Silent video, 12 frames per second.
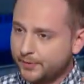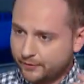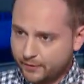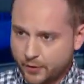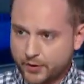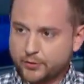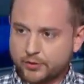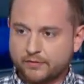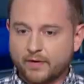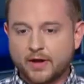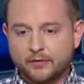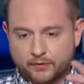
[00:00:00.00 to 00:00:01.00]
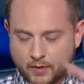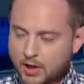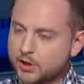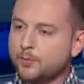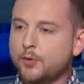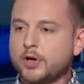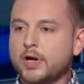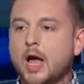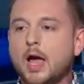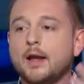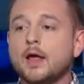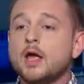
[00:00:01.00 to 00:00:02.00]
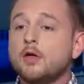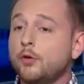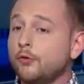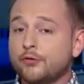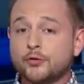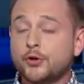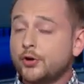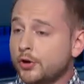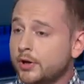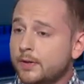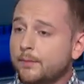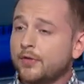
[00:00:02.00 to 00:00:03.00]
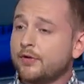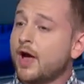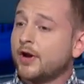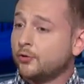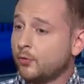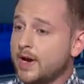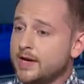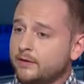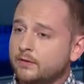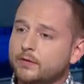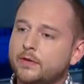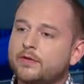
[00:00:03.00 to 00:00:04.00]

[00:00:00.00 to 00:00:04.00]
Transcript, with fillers: your phone into a a device, you put it on. Those are good, but they're not great. The